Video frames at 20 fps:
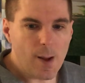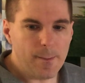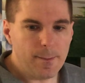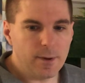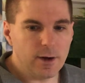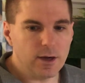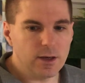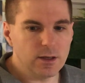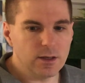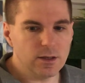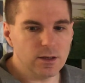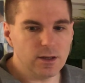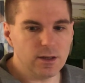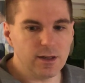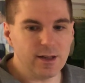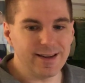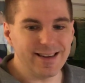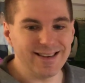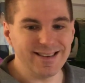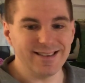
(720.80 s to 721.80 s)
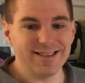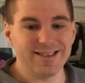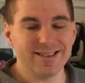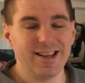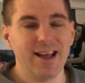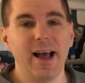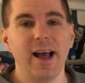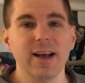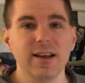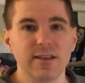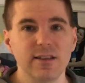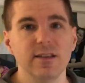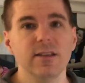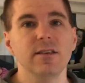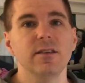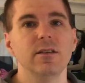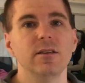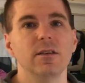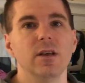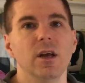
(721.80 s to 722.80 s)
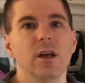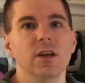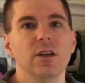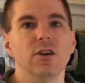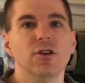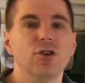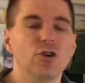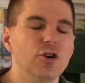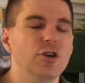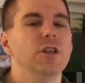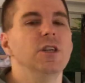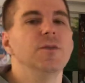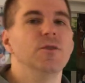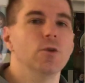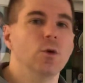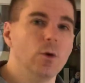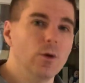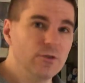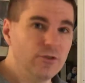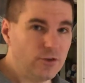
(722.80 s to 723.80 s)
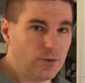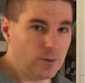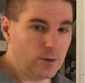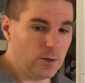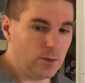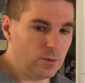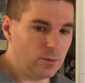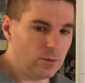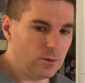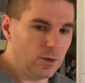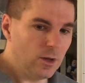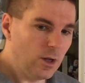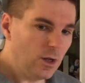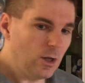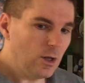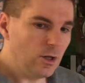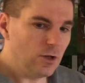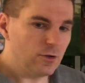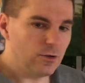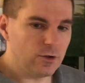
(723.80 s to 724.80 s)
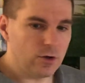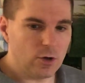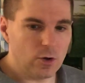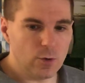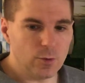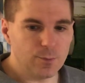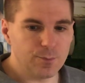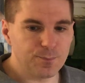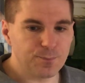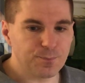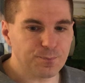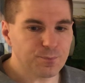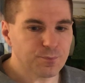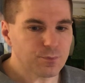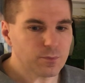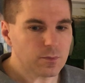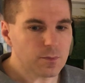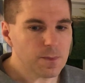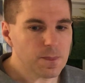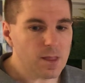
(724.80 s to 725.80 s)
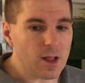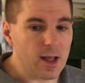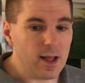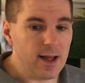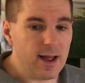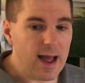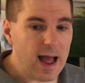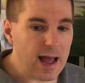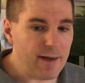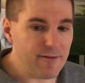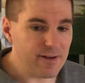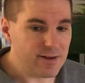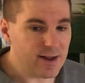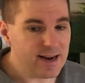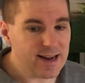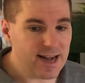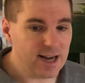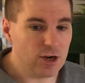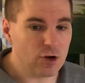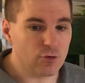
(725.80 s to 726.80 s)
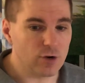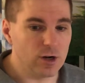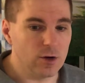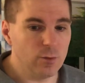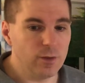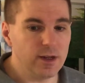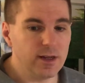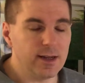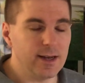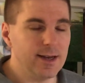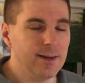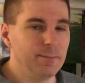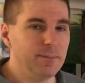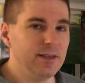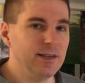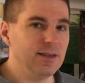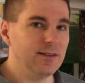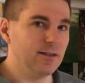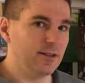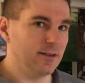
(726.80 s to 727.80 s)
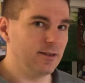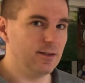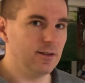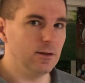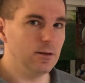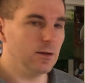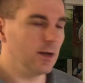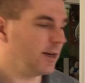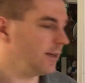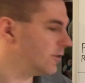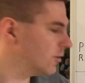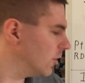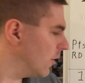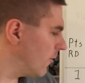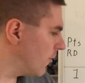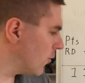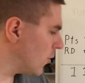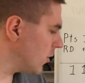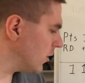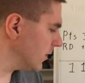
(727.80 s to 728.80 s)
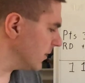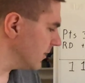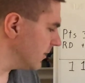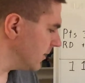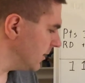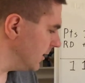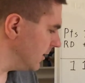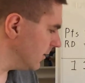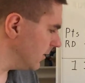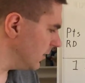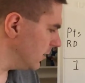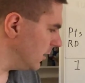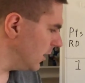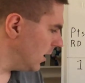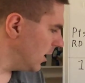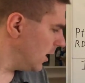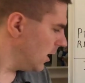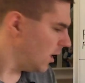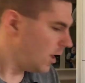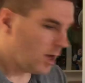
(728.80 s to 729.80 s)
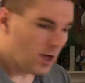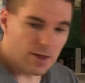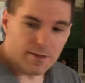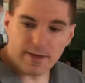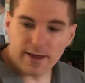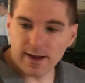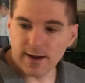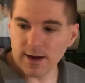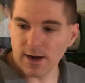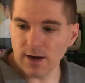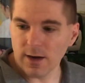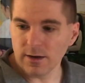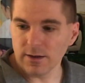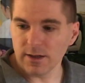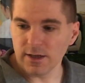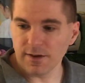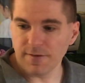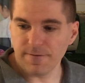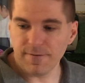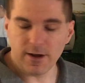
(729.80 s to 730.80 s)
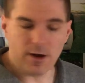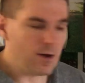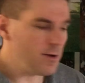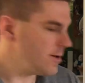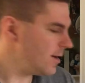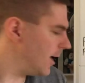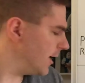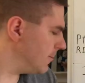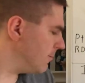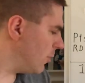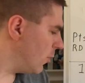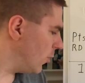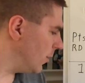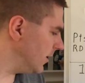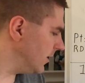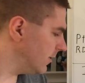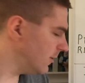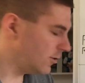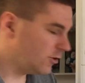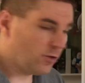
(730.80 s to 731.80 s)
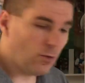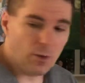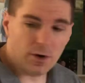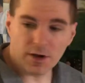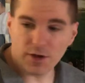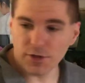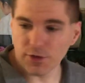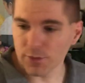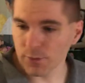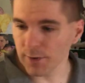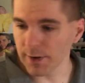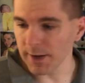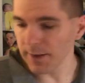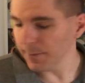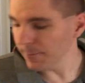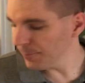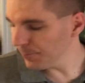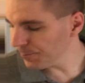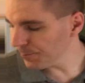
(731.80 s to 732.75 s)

But against Texas, you couldn't even hold your own. So, having not had a great week and being 6-9 so far on the season, they fell 9 points to 23.